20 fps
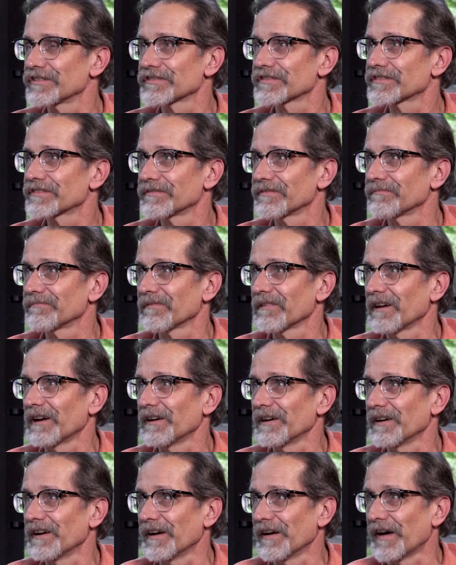just
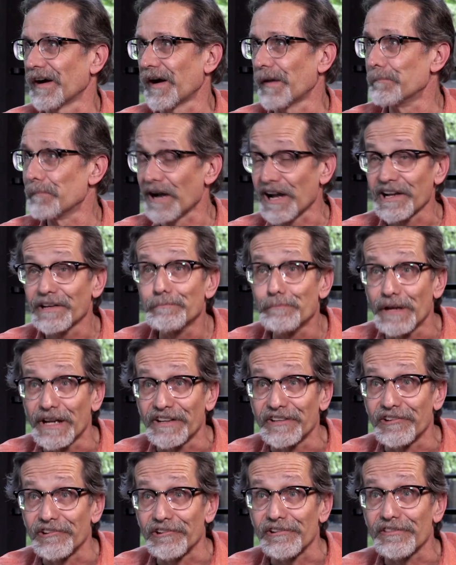a mind
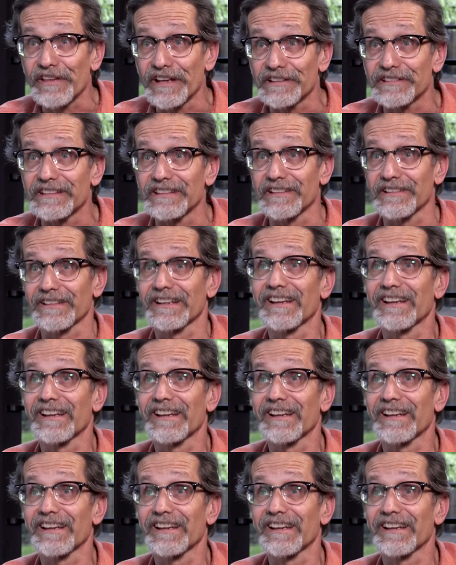bender that the